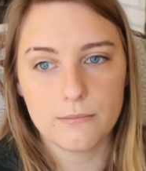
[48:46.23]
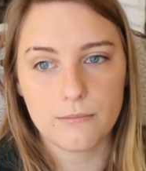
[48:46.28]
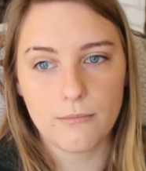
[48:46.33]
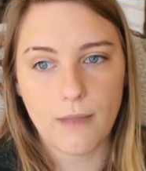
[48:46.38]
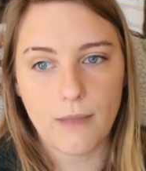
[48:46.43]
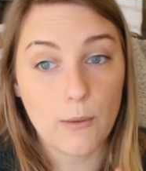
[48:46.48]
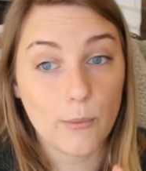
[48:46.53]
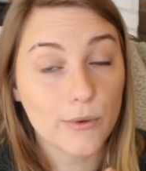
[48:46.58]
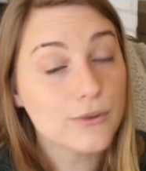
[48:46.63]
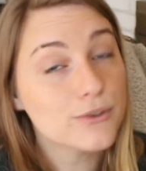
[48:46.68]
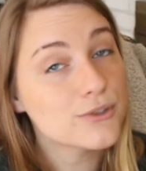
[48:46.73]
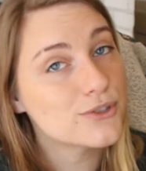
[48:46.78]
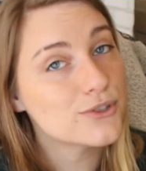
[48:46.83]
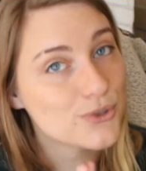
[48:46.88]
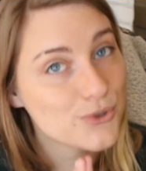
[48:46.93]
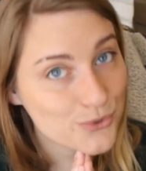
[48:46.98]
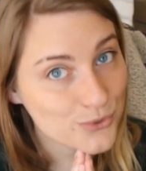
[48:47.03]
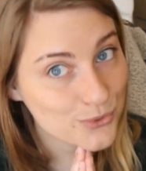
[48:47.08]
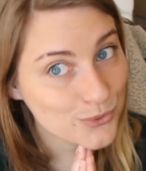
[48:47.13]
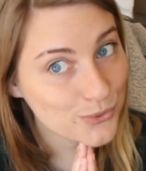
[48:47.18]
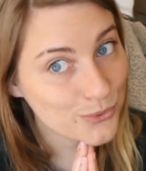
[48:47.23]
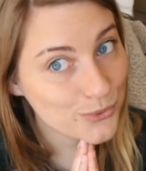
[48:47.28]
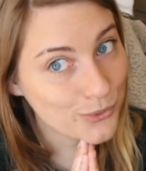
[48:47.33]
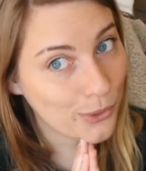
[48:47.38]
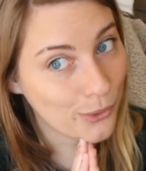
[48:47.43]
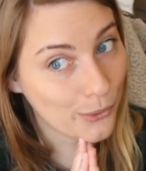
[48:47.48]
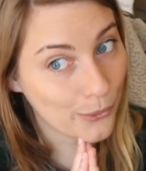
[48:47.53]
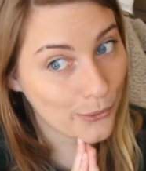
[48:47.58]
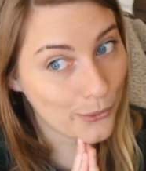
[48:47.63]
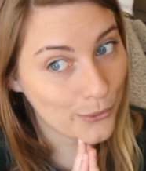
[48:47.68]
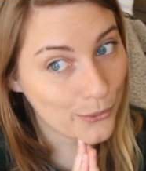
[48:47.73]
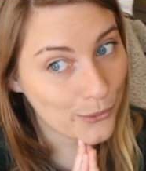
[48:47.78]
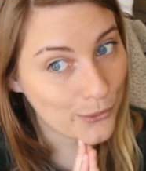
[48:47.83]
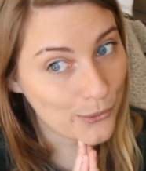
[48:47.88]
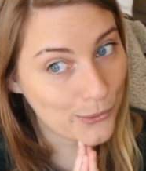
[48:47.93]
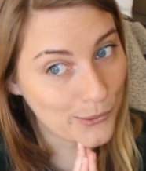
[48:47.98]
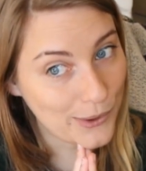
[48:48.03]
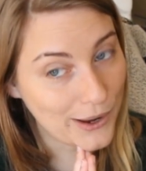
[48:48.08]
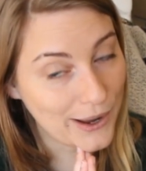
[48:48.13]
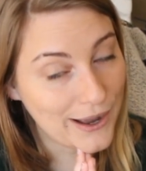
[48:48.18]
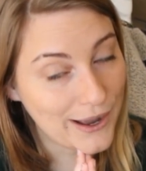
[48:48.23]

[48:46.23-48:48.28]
I will soon though.